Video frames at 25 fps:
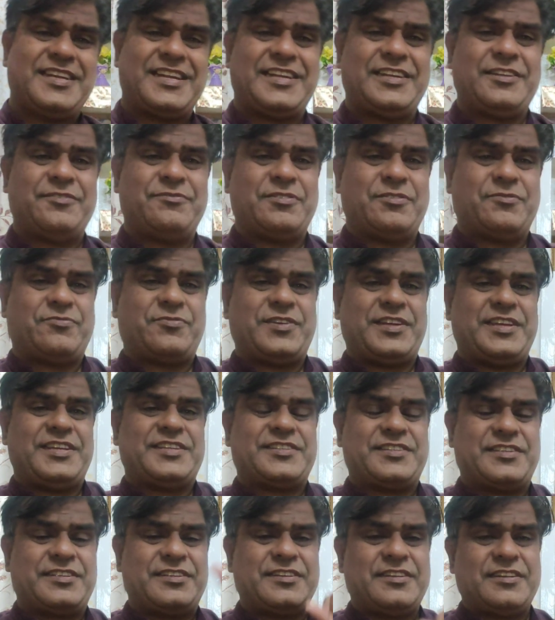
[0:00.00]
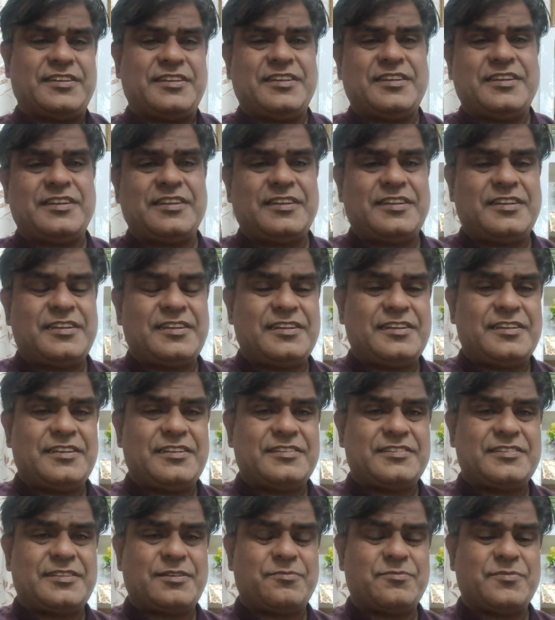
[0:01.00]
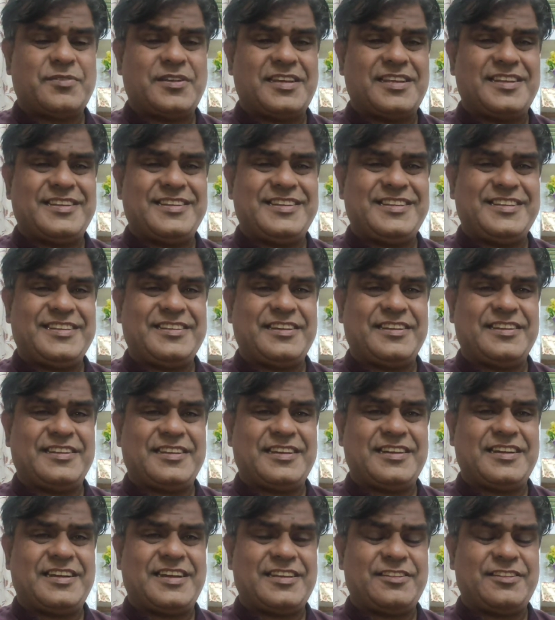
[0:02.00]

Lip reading: and he will face some legal